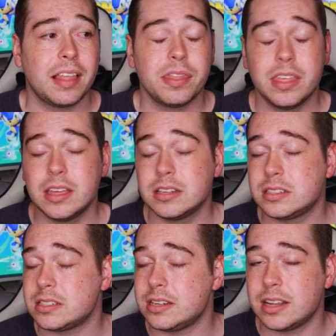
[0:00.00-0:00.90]

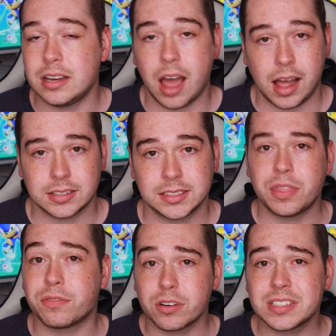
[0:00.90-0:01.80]
This did not.
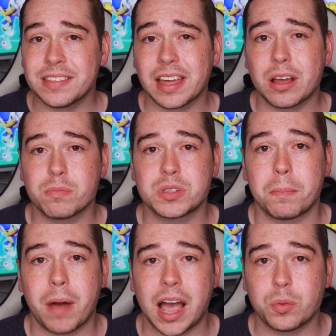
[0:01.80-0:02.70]
And the first thing that comes to
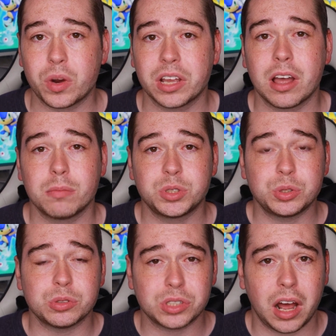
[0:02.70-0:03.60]
mind when it
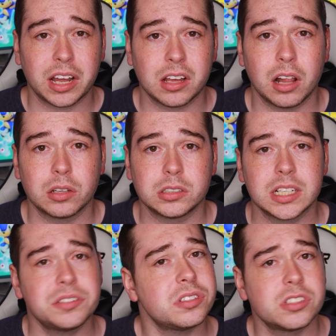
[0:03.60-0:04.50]
comes to Sonic Colors
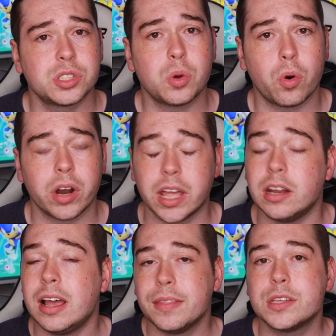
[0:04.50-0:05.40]
is the story,
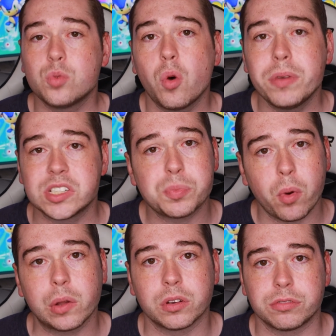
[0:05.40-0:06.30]
and this will be
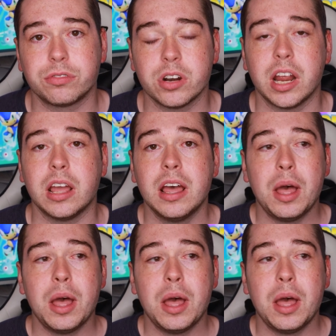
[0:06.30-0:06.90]
spoiler free,